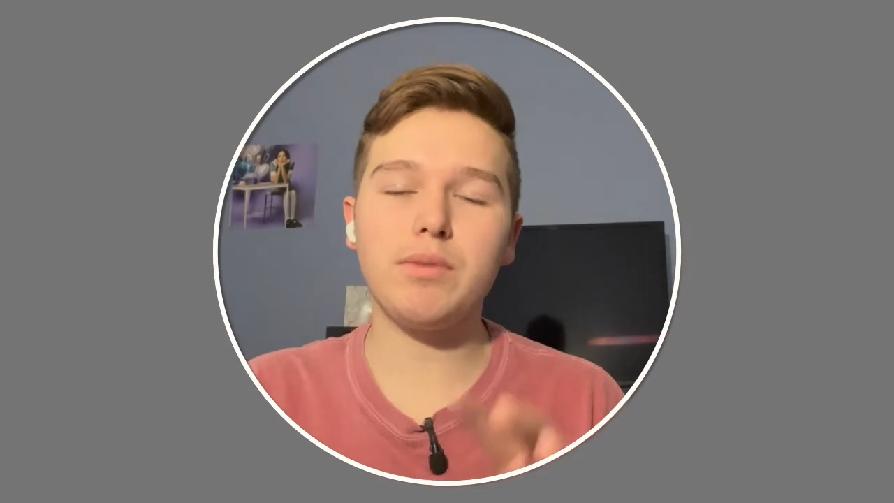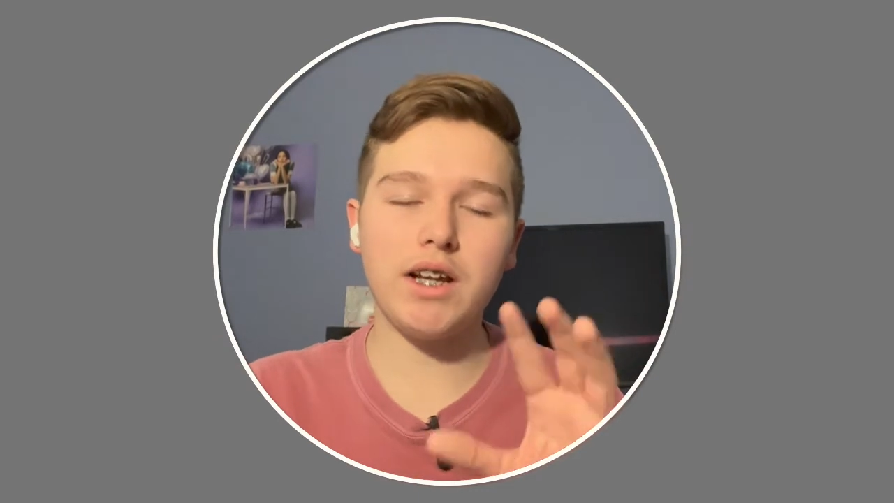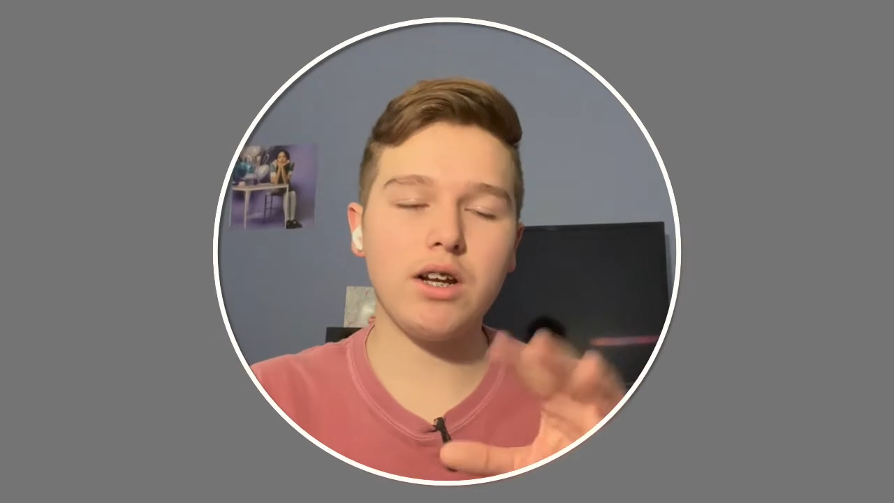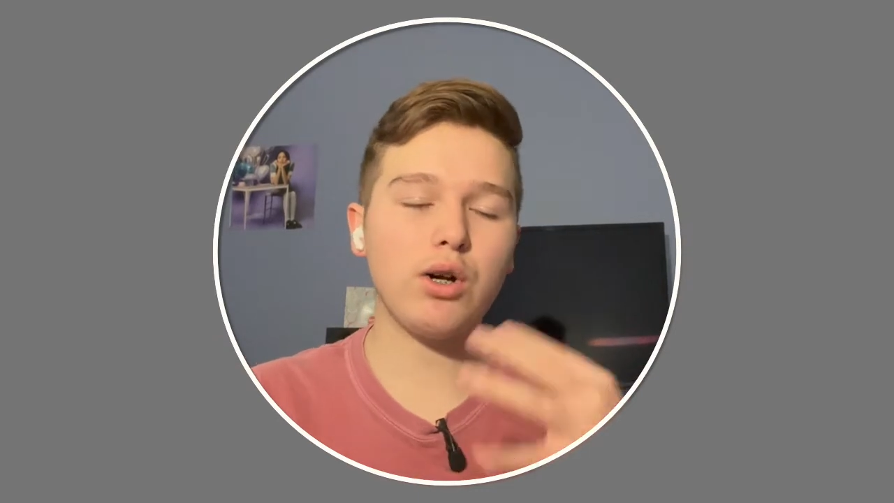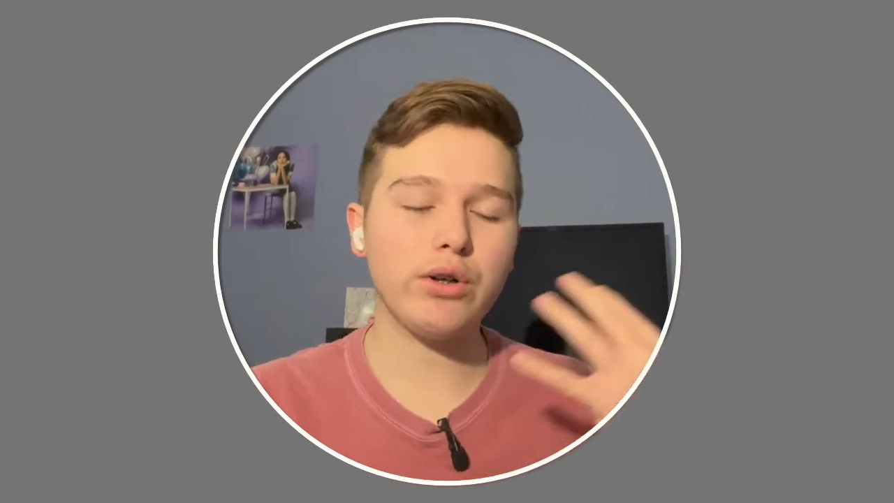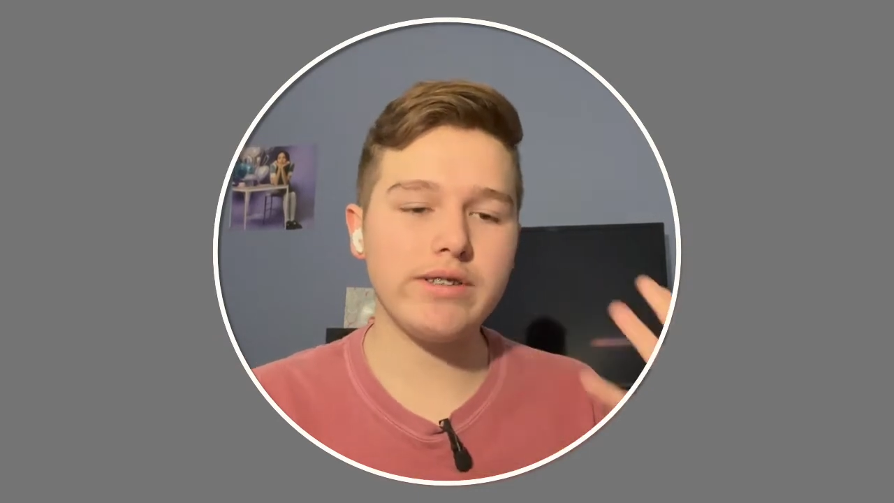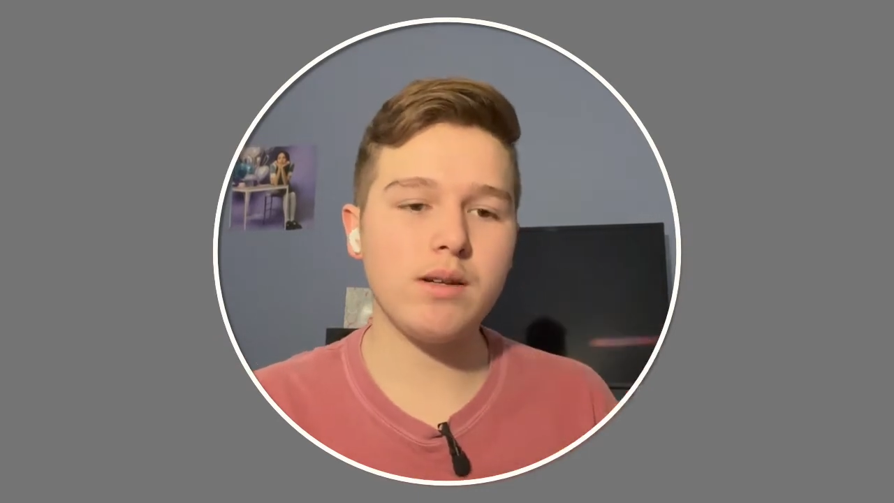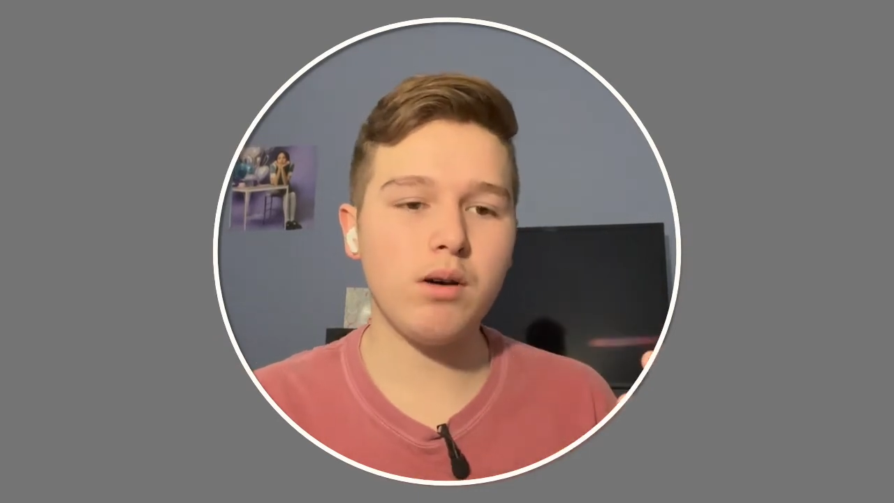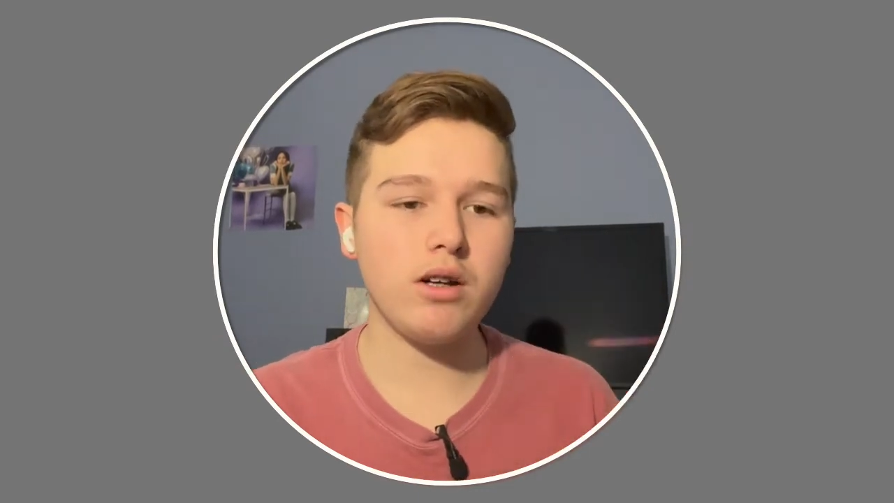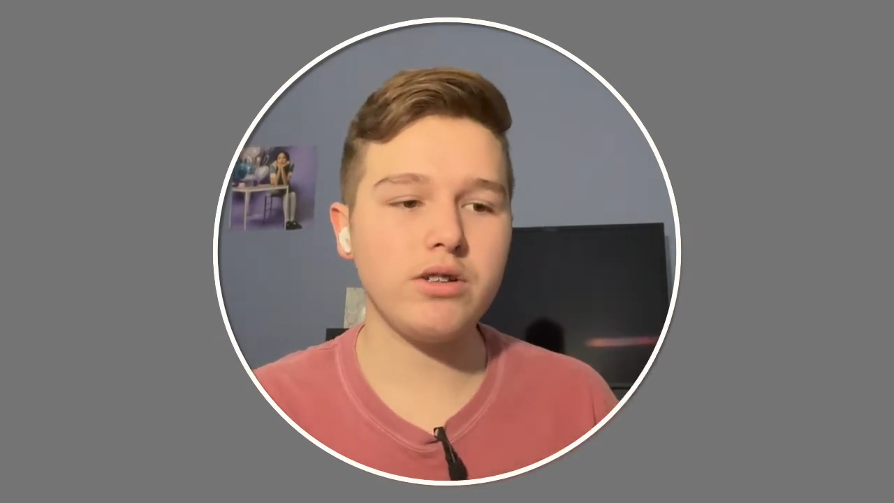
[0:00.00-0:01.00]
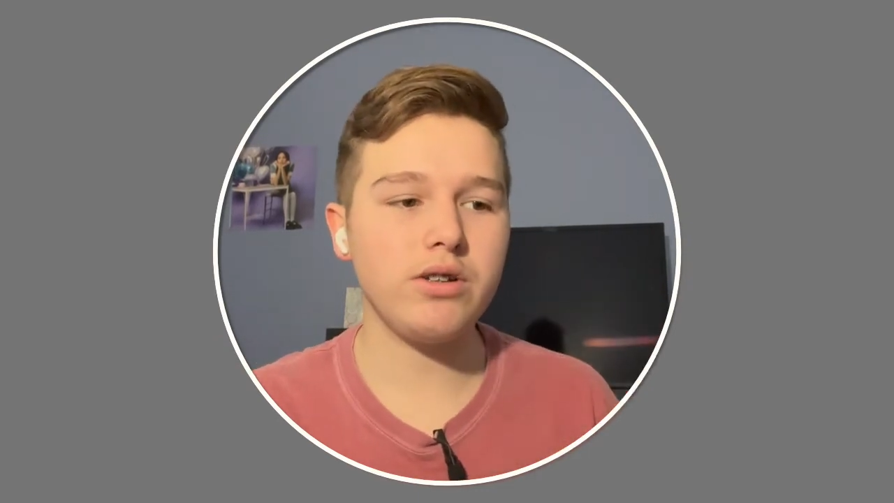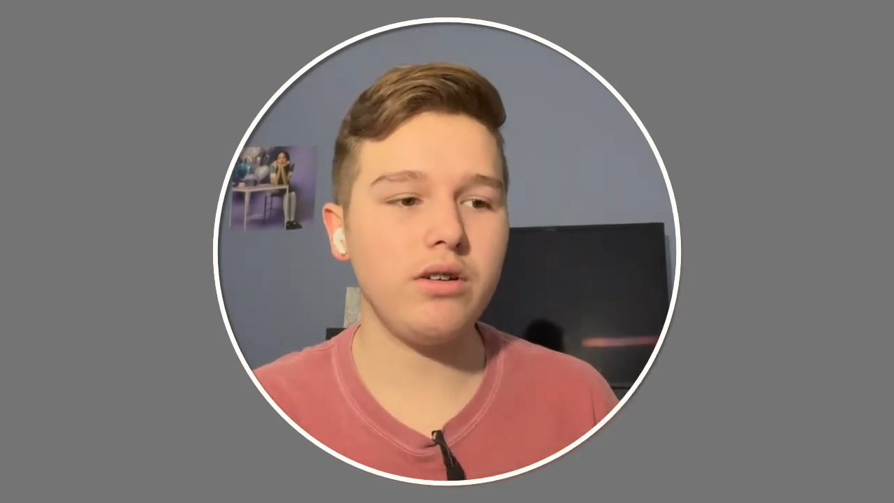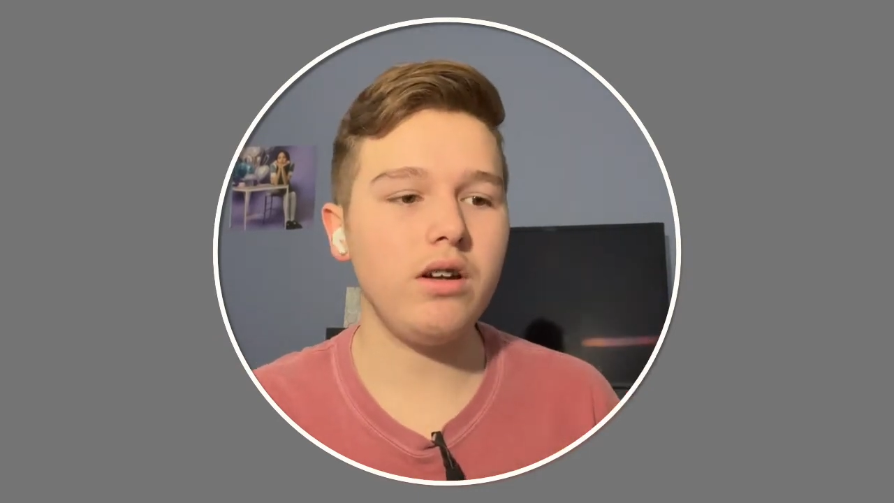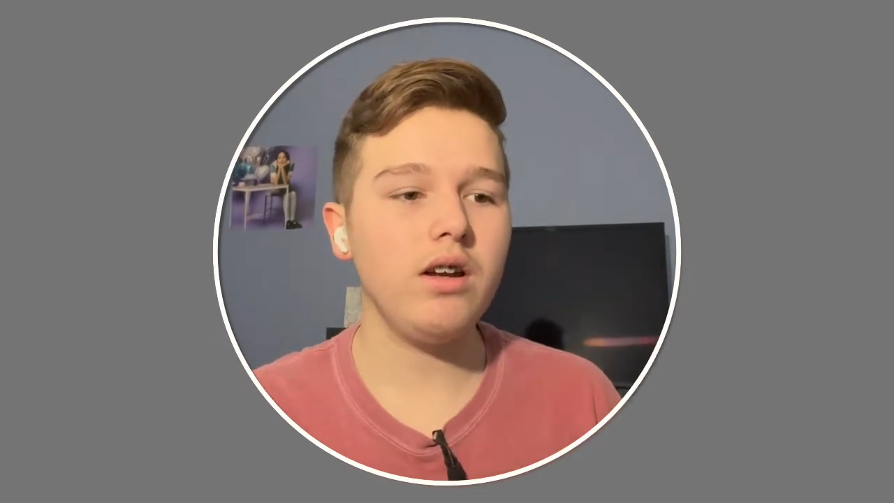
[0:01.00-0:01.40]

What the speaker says: but I heard some autotune.